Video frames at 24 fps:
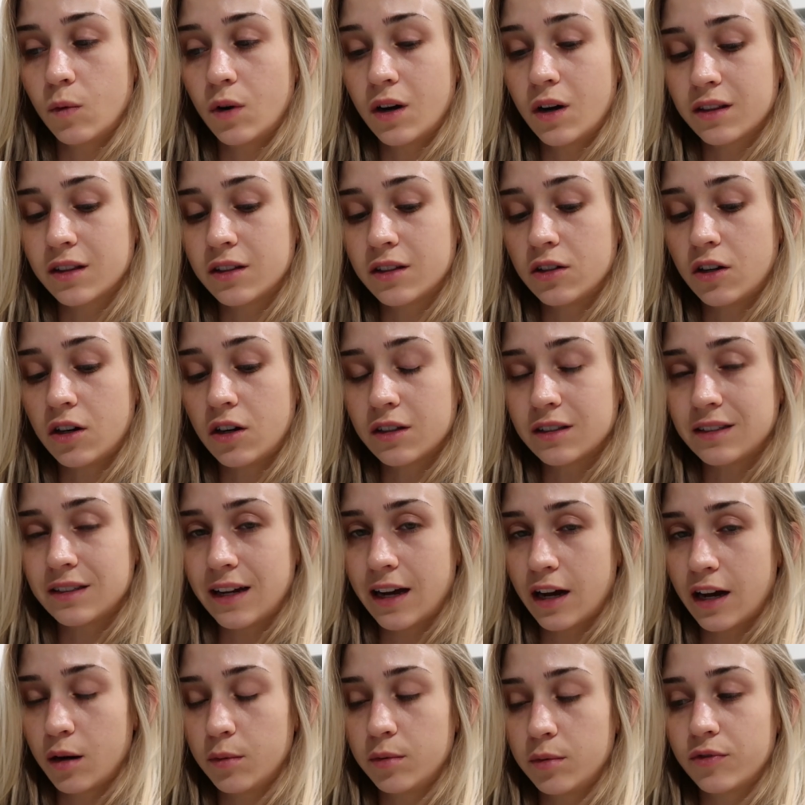and walk the dogs
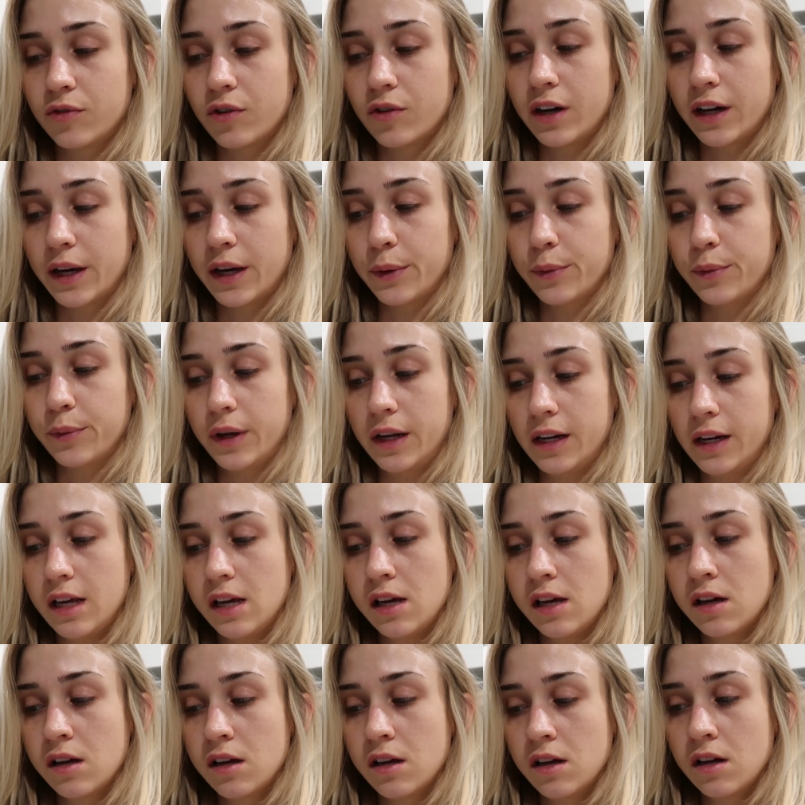now before I get
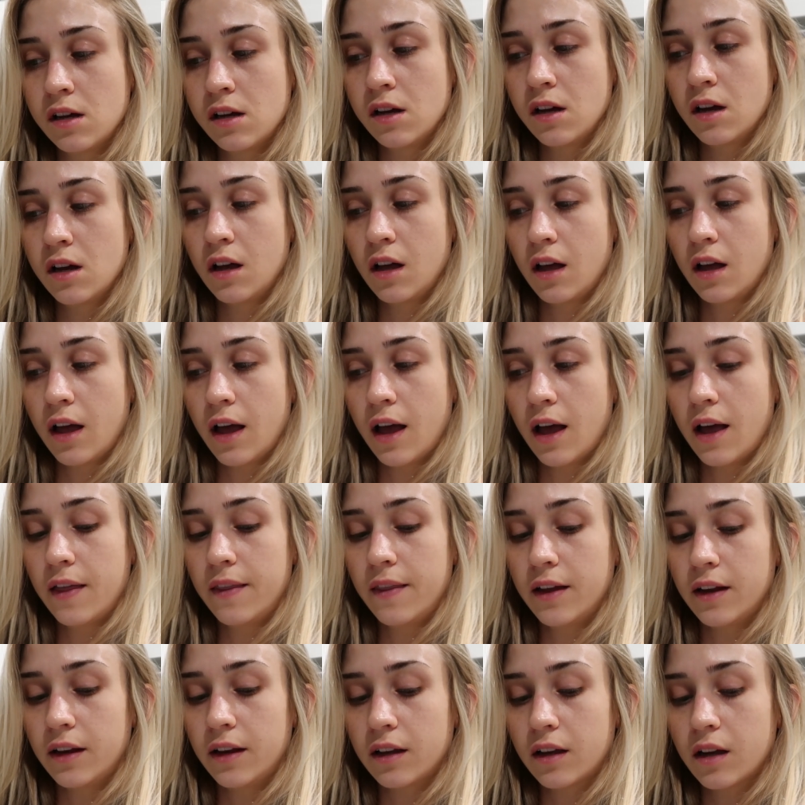ready. And
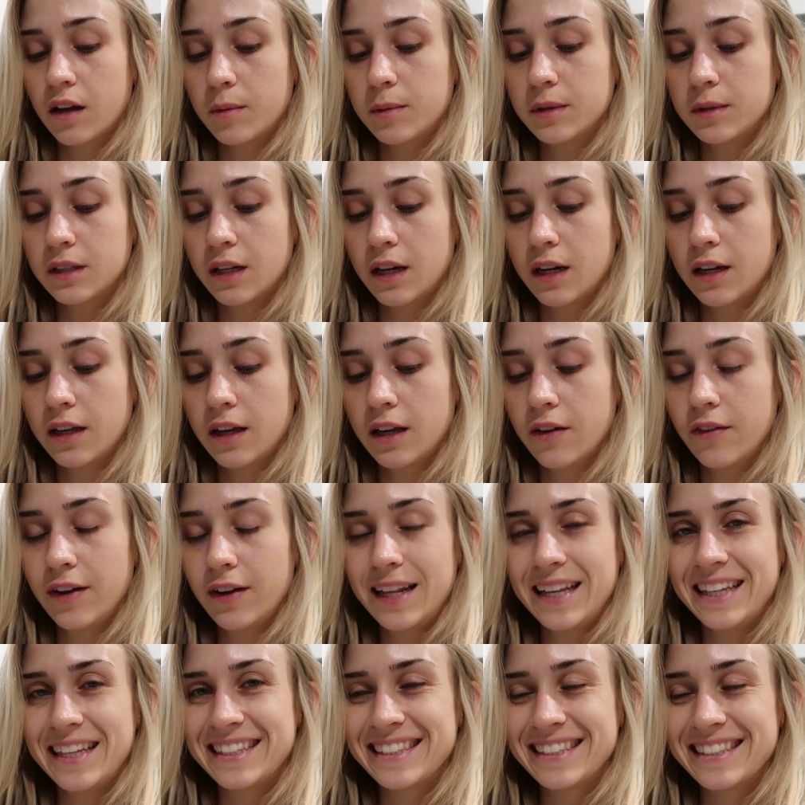then come inside and get
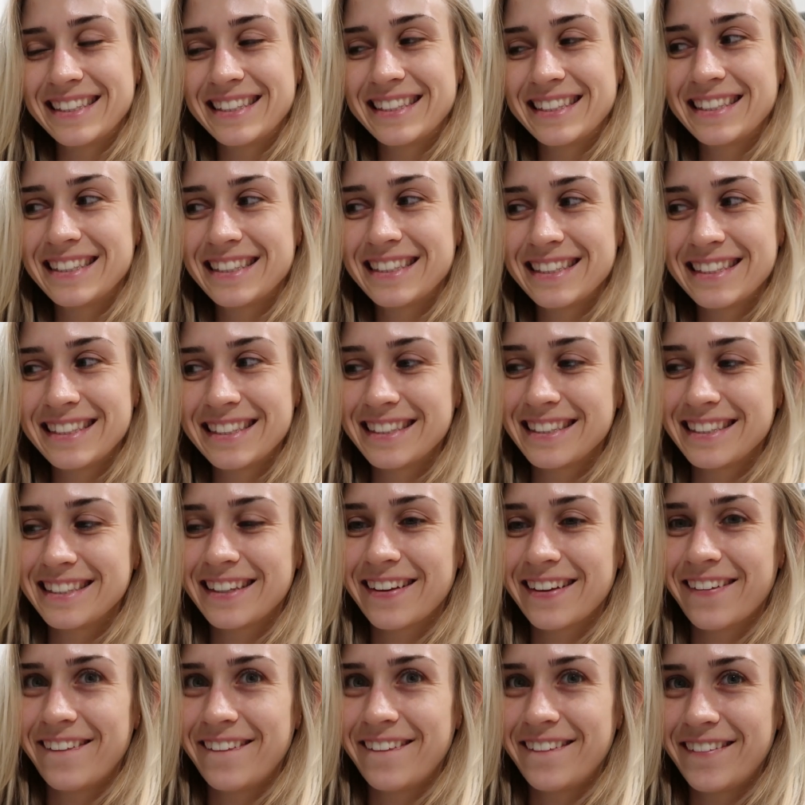ready.
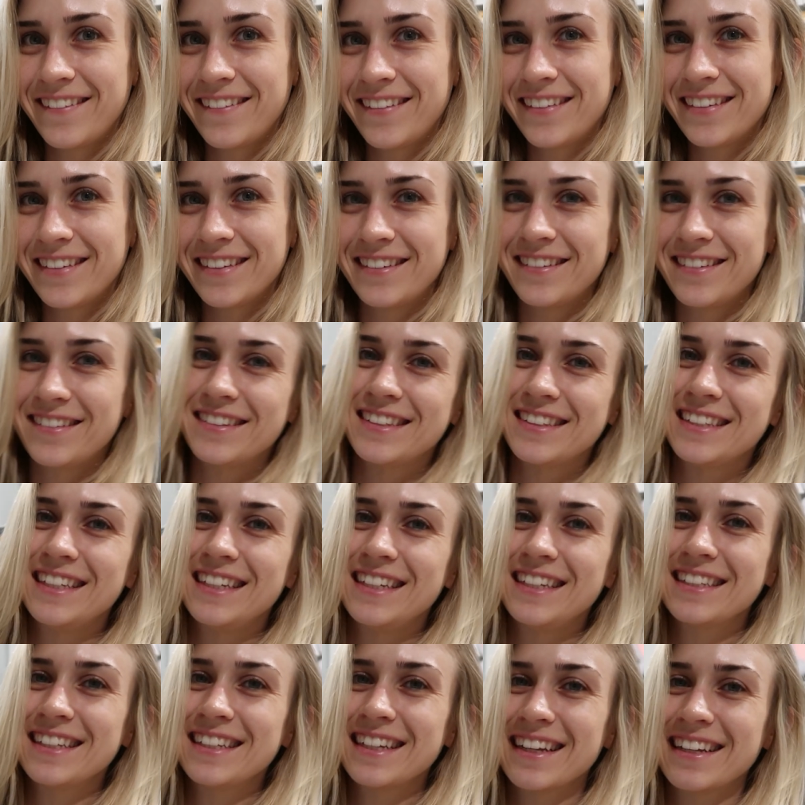So we'll see
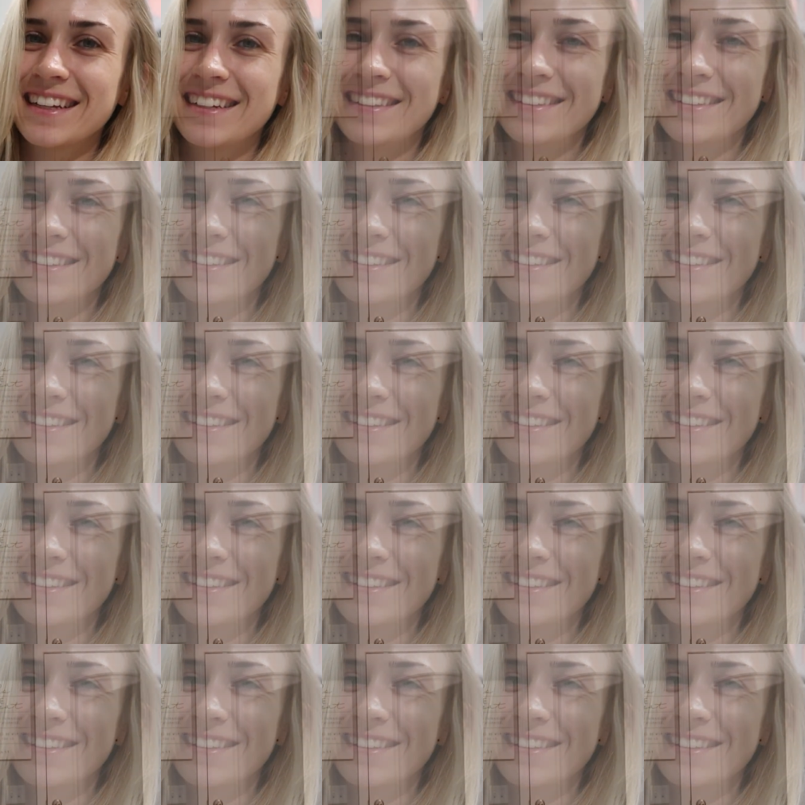you in a second.